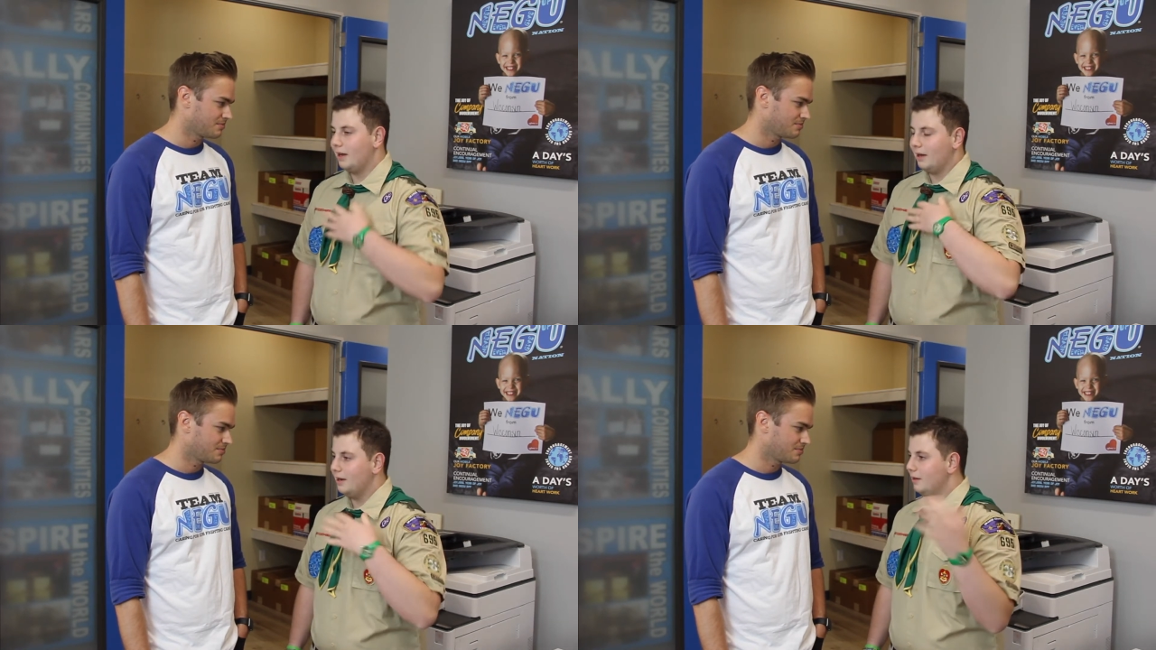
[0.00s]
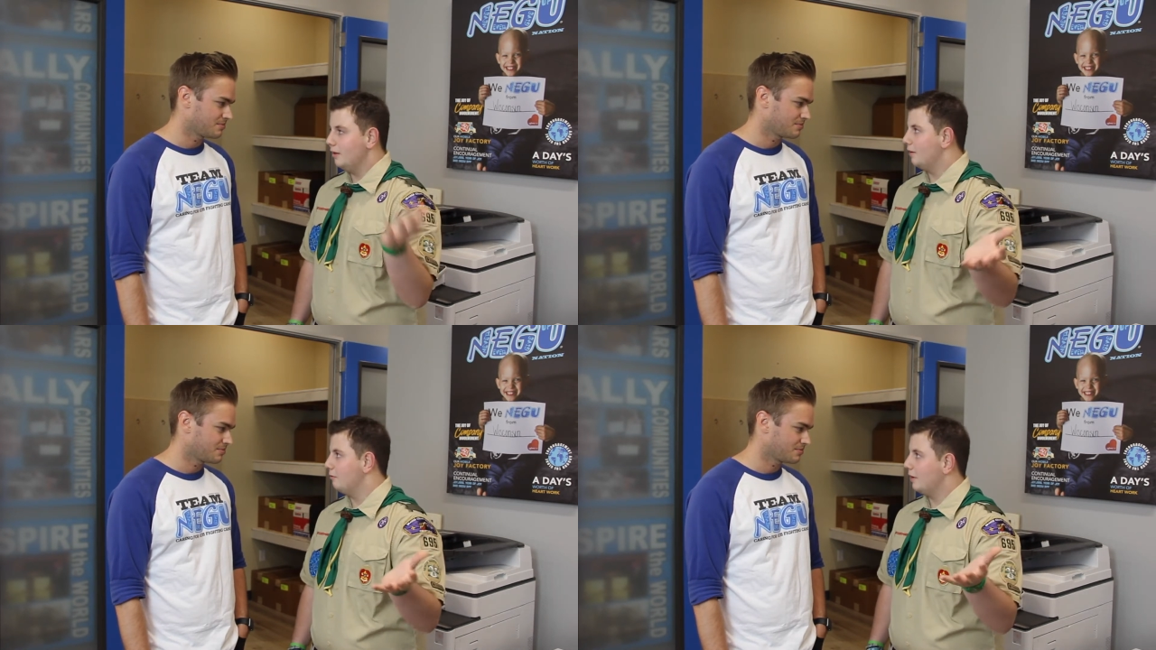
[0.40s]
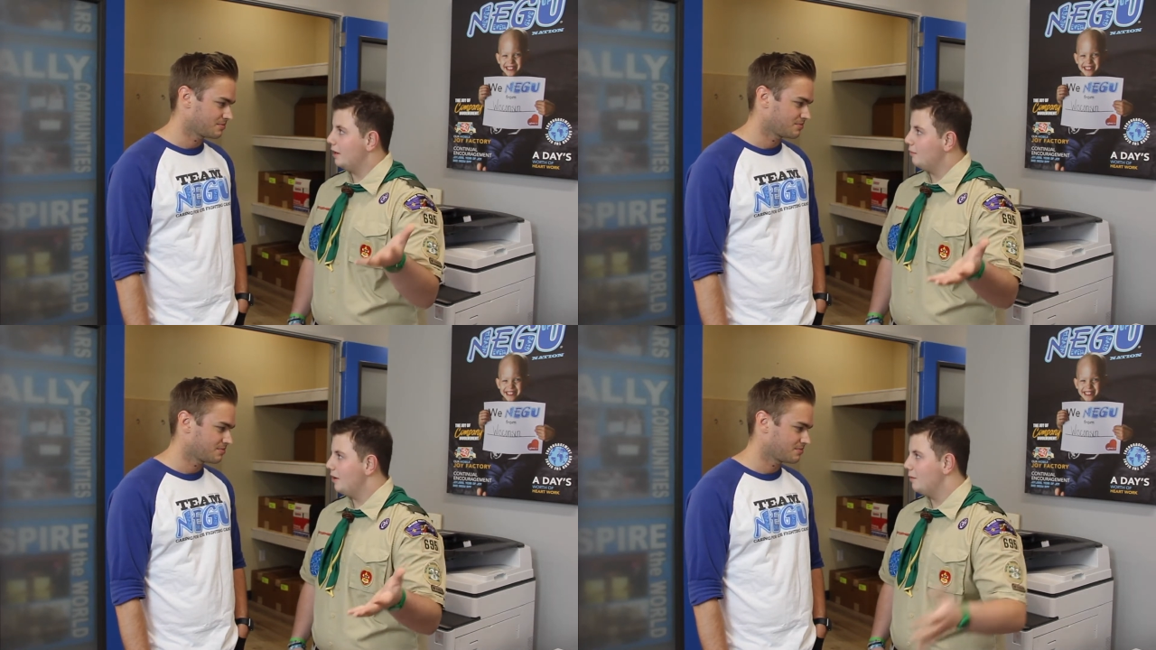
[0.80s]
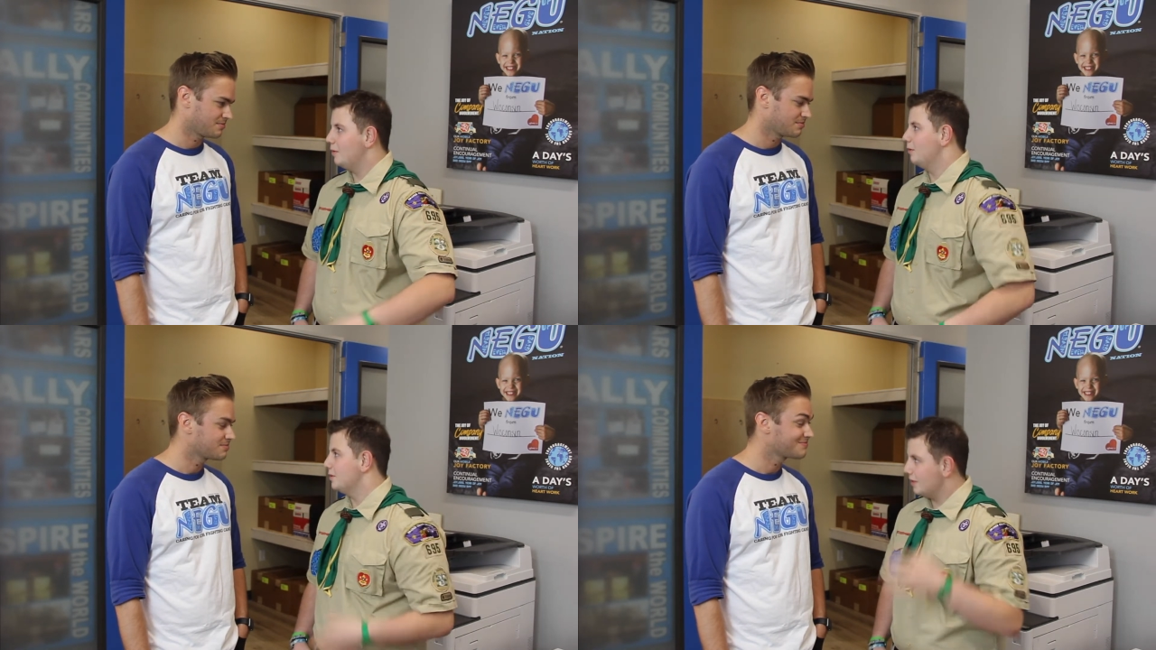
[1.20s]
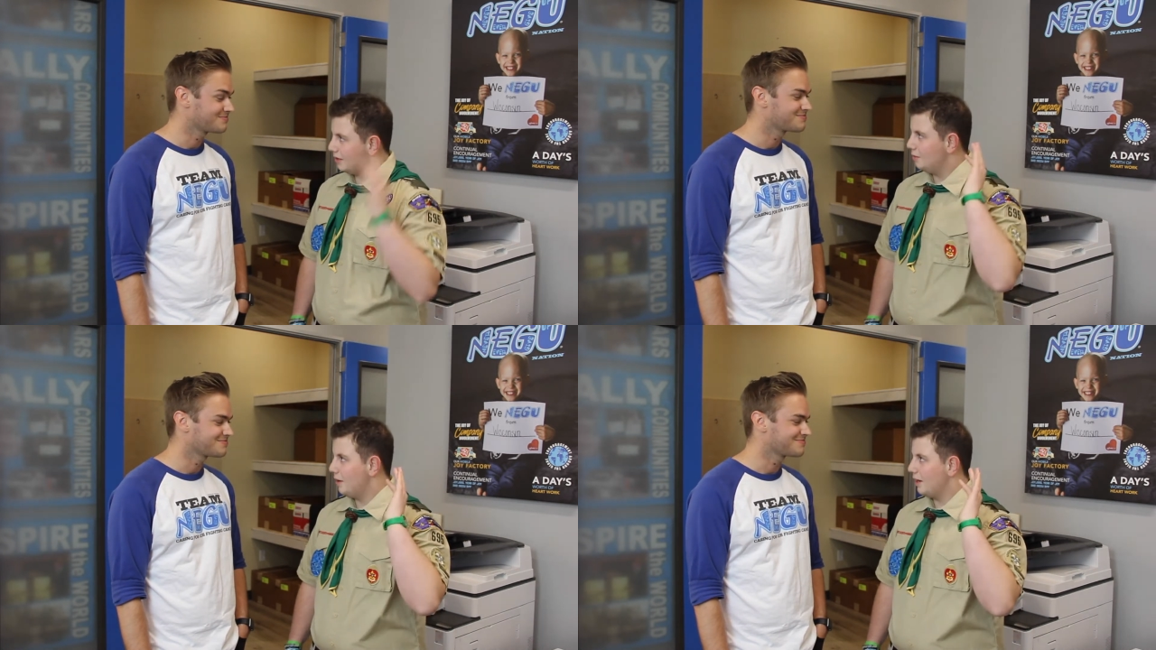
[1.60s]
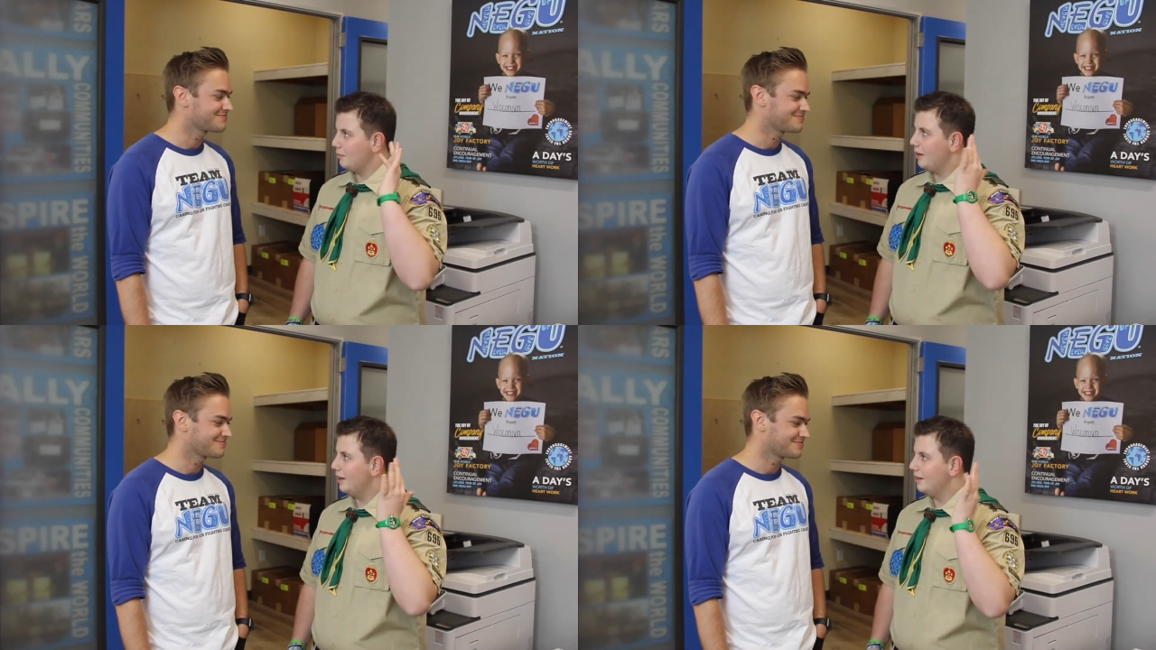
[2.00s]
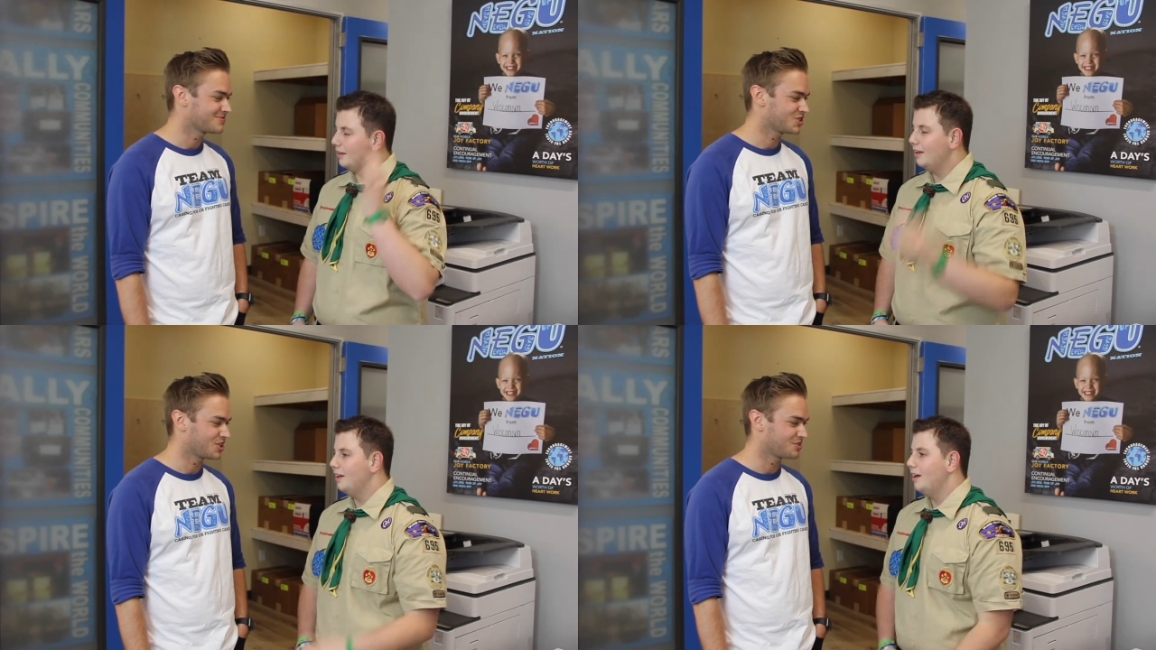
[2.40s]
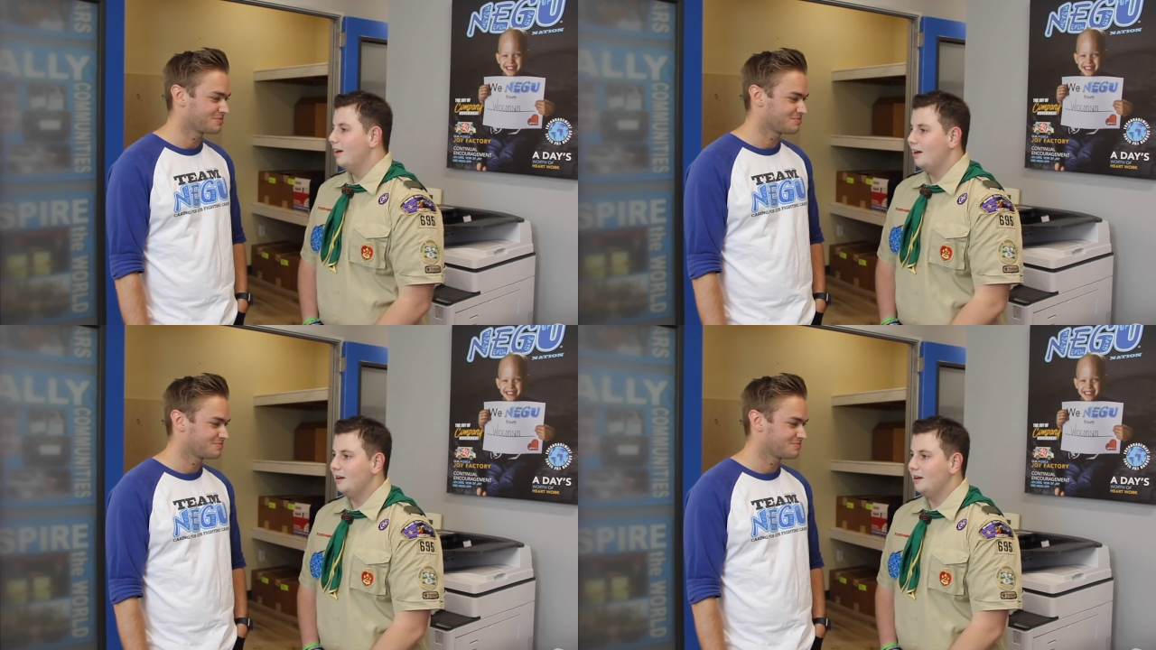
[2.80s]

Speaker 1: I I didn't like forget about it, but it was like in the back of my head. Sure.